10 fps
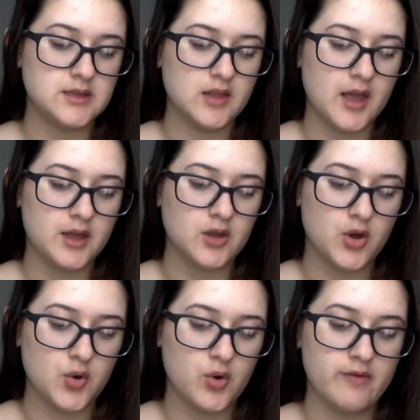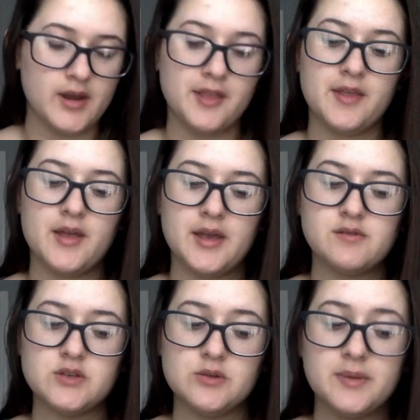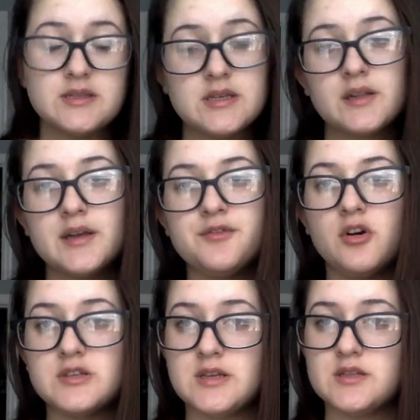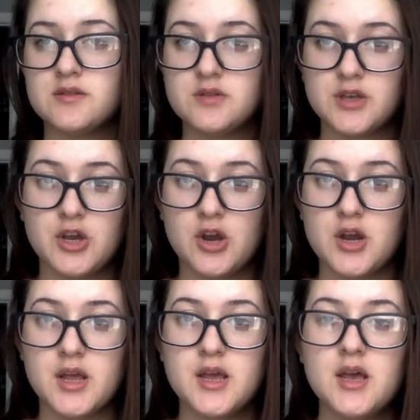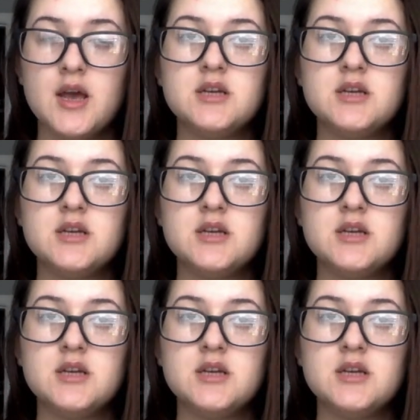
to let go of anything that gives you basically a false sense of security,